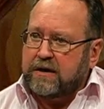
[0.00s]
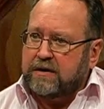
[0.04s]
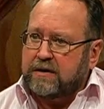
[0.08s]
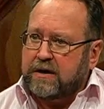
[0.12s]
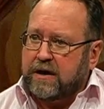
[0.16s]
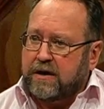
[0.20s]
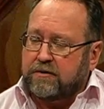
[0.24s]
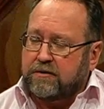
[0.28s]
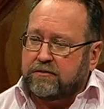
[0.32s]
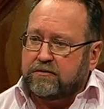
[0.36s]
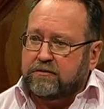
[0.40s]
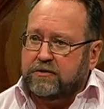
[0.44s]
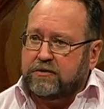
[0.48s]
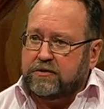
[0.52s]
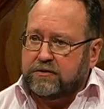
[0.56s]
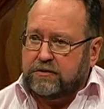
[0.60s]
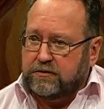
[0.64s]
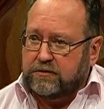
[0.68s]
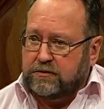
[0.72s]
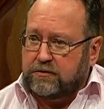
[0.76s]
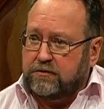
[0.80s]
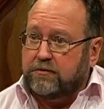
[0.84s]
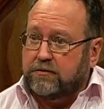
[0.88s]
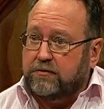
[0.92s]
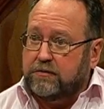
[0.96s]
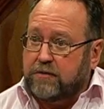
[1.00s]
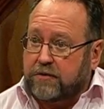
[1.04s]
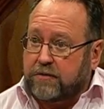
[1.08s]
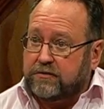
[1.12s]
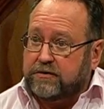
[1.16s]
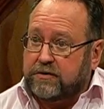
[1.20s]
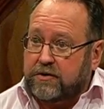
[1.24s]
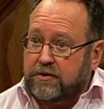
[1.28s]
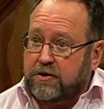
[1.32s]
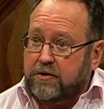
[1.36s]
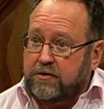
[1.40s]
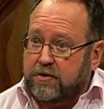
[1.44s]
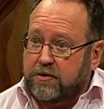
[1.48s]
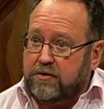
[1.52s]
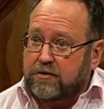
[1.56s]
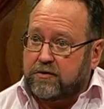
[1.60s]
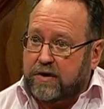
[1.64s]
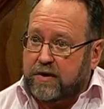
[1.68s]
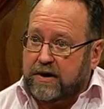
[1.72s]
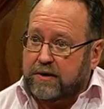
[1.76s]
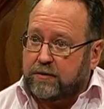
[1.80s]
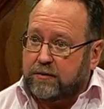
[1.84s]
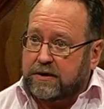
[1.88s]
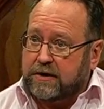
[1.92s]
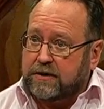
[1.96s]
Now, you got to know her
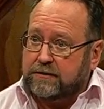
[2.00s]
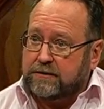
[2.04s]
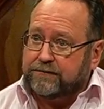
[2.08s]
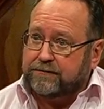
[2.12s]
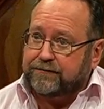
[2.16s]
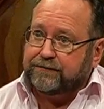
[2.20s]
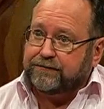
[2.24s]
quite well.